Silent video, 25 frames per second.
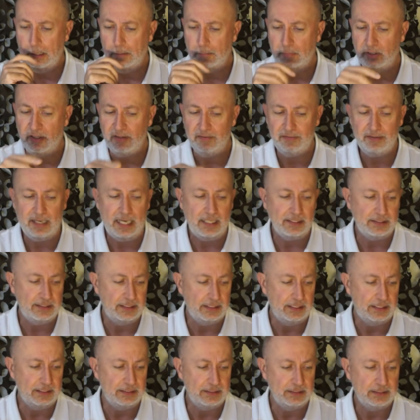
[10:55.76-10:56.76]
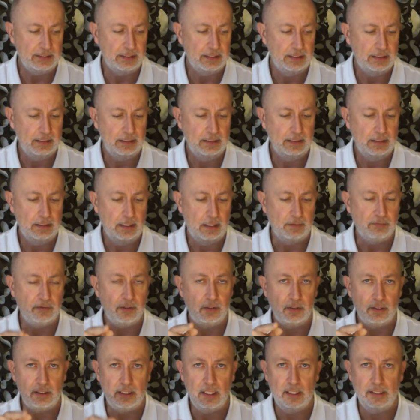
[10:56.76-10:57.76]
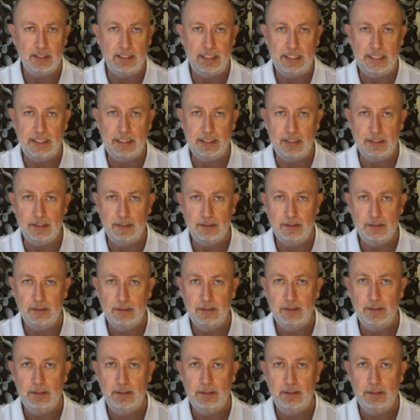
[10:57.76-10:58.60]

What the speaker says: But the fact is, I've got a gun here